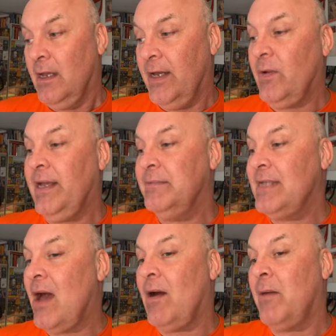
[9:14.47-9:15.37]
Anyway,
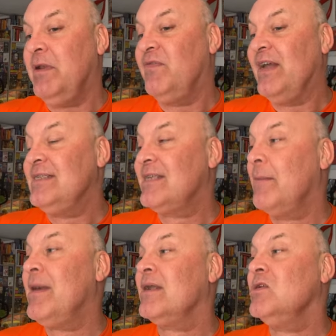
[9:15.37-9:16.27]
now I will FaceTime
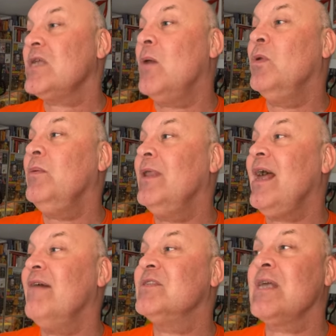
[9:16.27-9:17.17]
Magnus and we will
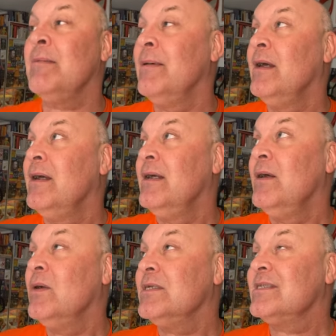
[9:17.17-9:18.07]
have some
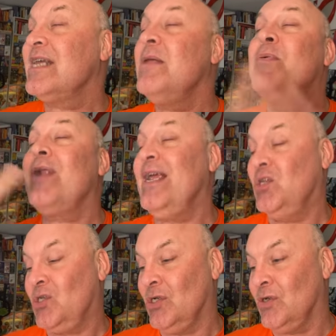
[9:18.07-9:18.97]

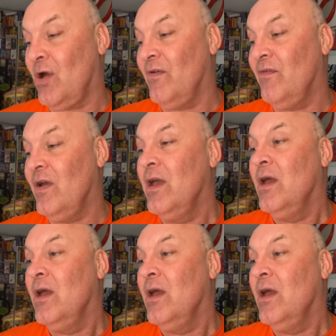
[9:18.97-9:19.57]
celebration of